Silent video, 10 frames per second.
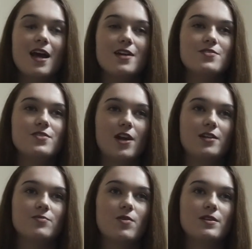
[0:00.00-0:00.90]
I know you
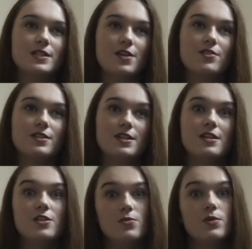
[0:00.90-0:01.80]
guys want to hear the tea
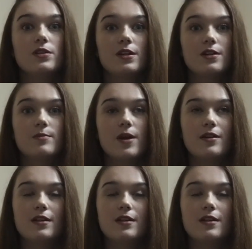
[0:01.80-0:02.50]
and you will hear about it,